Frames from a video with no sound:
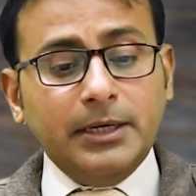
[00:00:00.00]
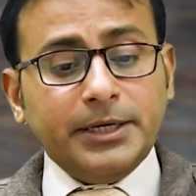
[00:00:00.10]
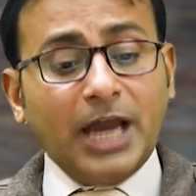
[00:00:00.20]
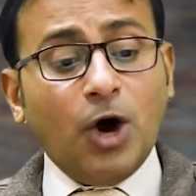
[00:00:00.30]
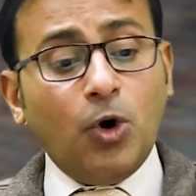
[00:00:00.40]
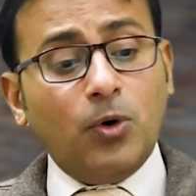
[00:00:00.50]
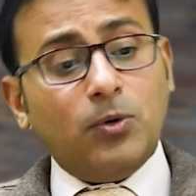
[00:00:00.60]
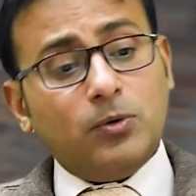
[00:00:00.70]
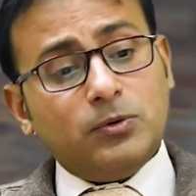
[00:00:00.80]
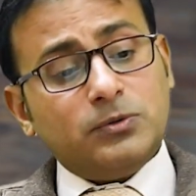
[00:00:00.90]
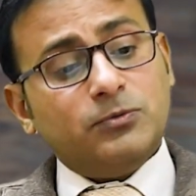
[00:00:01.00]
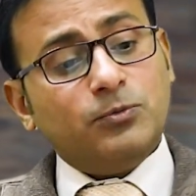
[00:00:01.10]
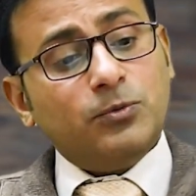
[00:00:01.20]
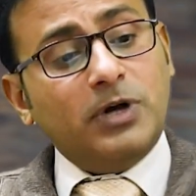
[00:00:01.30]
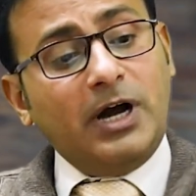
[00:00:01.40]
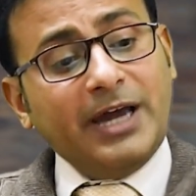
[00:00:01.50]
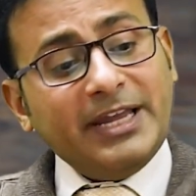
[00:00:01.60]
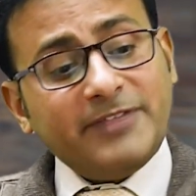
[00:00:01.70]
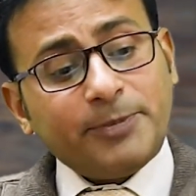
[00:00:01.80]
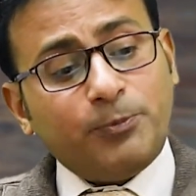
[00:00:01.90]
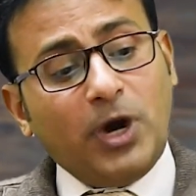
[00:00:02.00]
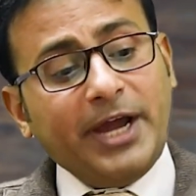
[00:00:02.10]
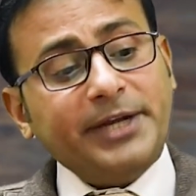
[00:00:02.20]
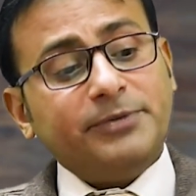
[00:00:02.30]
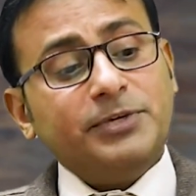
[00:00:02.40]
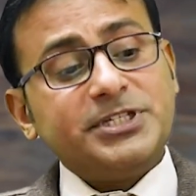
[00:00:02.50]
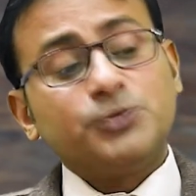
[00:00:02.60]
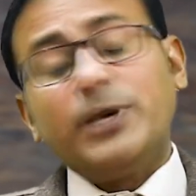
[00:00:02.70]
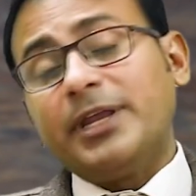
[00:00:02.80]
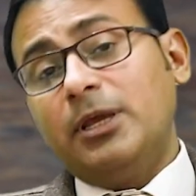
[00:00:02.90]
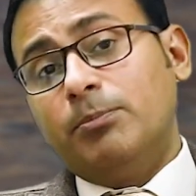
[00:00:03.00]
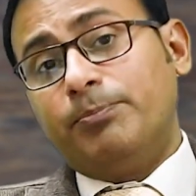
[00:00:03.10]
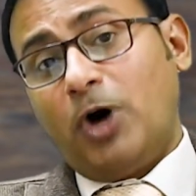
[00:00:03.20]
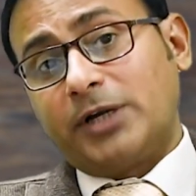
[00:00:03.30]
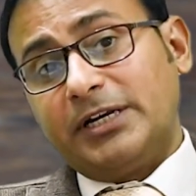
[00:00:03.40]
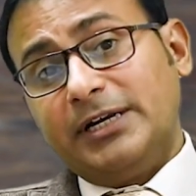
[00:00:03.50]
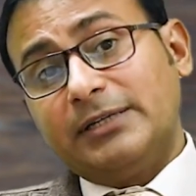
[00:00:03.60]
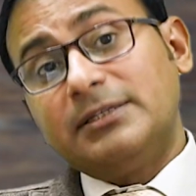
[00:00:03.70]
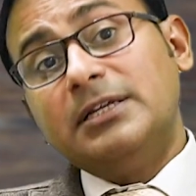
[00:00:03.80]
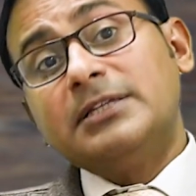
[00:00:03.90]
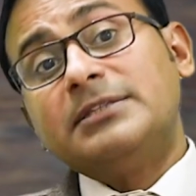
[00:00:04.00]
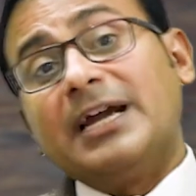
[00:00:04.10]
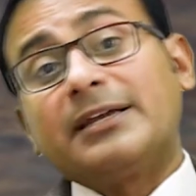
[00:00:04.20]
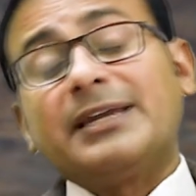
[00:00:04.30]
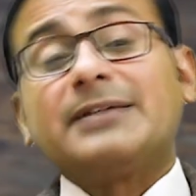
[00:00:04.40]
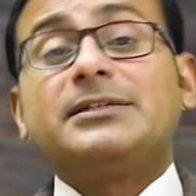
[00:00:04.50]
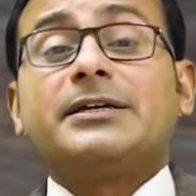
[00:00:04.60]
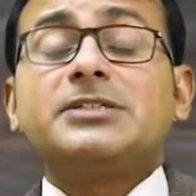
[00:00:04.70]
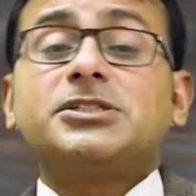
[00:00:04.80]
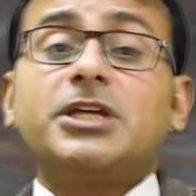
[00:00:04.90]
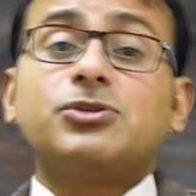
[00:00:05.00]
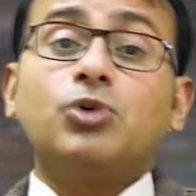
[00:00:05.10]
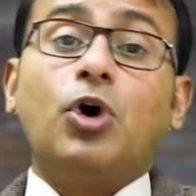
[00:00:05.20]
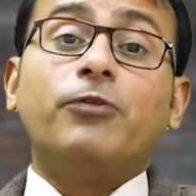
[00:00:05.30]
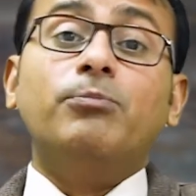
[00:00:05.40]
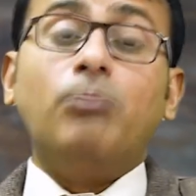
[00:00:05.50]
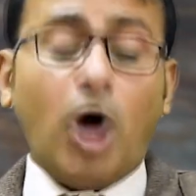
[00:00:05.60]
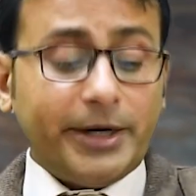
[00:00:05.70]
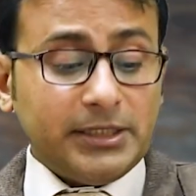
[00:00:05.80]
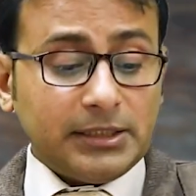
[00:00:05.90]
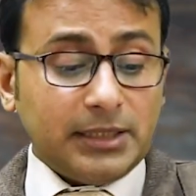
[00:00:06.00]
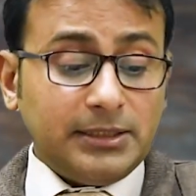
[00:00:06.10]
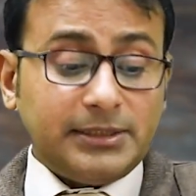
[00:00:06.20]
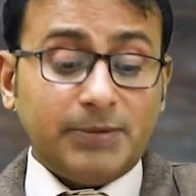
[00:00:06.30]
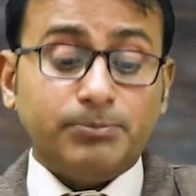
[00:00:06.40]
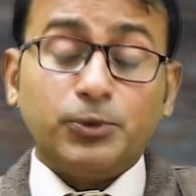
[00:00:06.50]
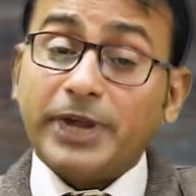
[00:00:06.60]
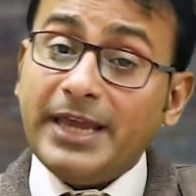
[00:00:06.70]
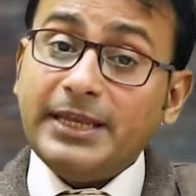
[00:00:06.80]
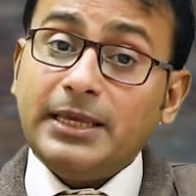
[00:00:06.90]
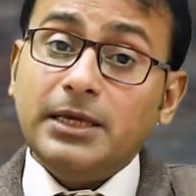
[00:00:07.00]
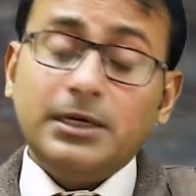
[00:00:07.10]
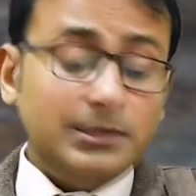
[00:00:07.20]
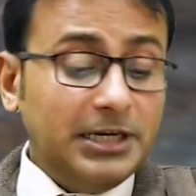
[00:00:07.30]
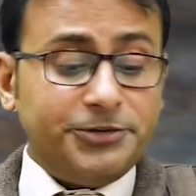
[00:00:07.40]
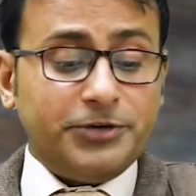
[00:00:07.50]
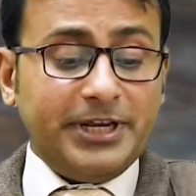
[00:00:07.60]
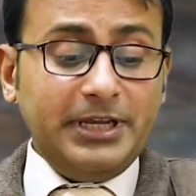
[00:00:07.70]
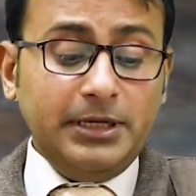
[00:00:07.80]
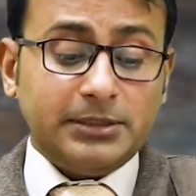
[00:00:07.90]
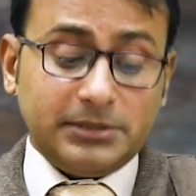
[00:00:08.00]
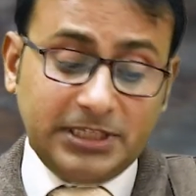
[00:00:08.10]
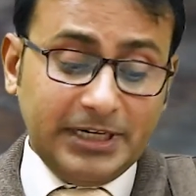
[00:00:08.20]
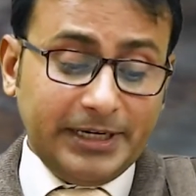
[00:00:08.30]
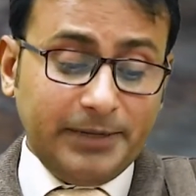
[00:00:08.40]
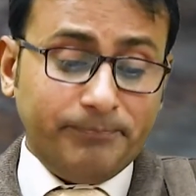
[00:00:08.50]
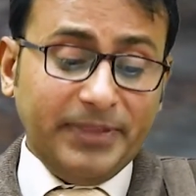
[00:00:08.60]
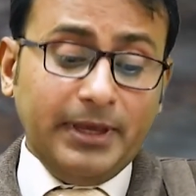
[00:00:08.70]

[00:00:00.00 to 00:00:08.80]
Now, another point which is very important, that characteristics of modern contemporary literary theory.